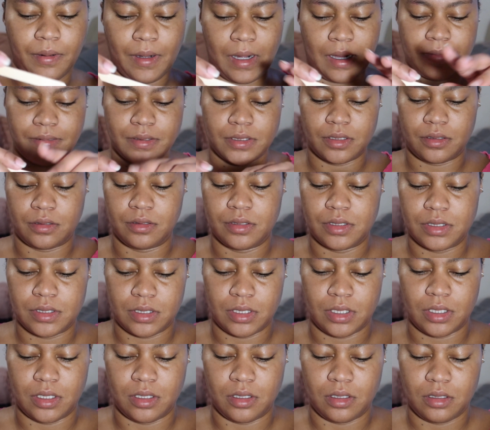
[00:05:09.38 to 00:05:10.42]
popsicle
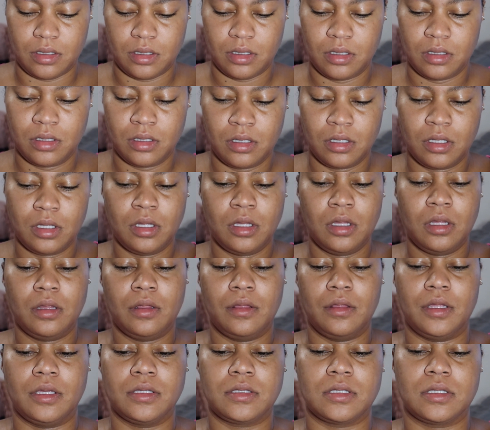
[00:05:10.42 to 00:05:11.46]
stick.
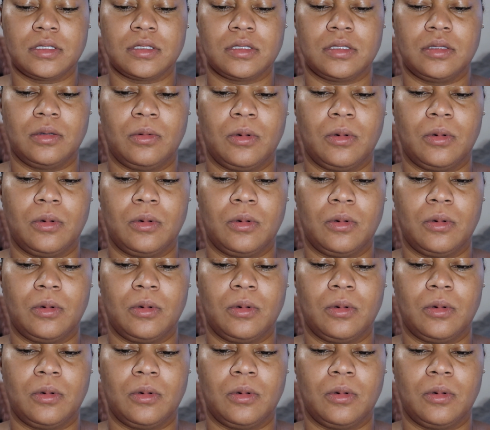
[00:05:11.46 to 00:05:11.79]
This is the